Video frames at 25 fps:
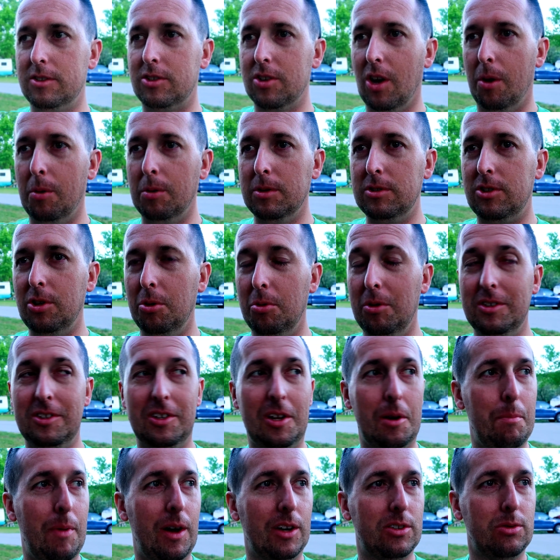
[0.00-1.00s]
It's always too
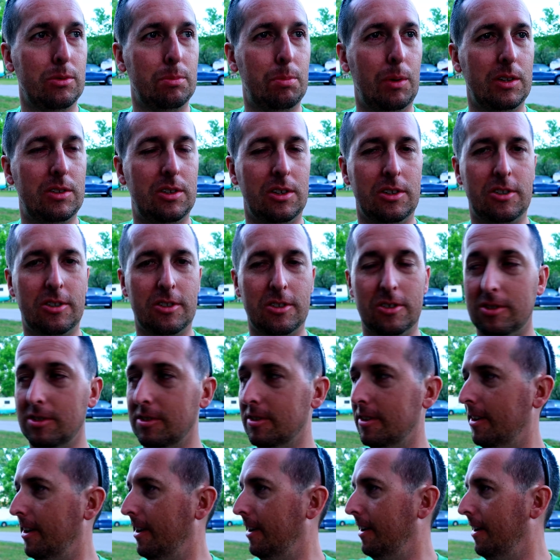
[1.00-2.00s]
easy to mess with my
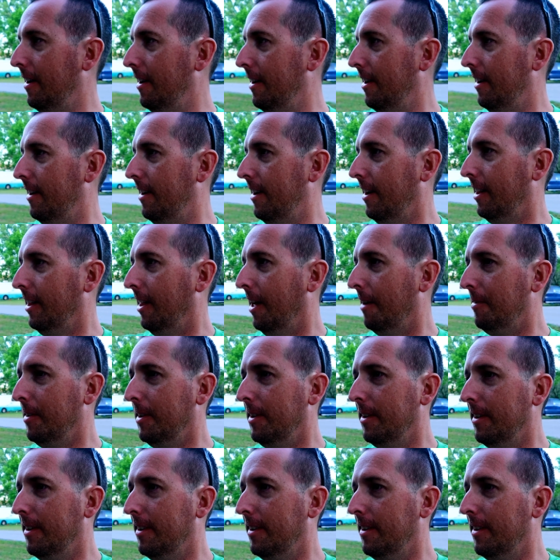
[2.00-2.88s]
sisters. I love it.